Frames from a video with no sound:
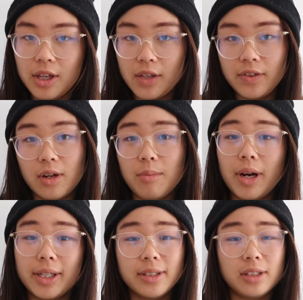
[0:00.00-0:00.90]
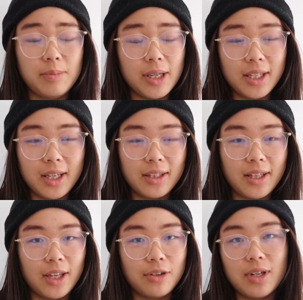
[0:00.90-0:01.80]
if you don't practice speaking,
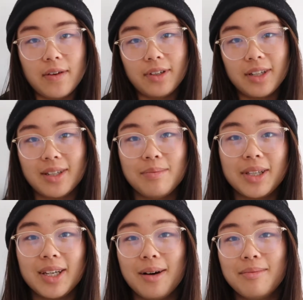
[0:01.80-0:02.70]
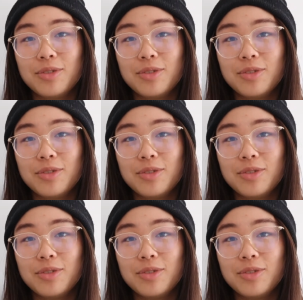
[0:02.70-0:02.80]
then you're never gonna become